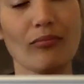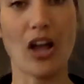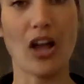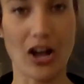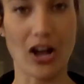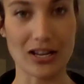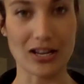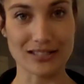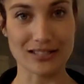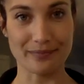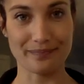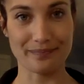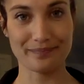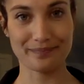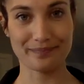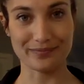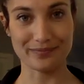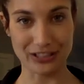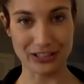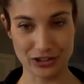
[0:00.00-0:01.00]
Awesome.
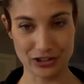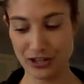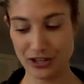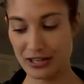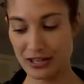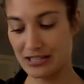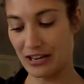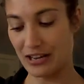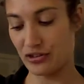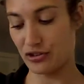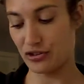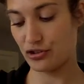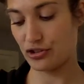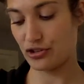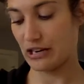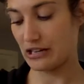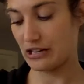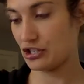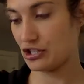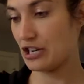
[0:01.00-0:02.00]
Let's try another
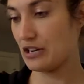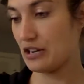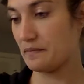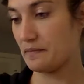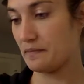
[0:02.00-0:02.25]
strategy.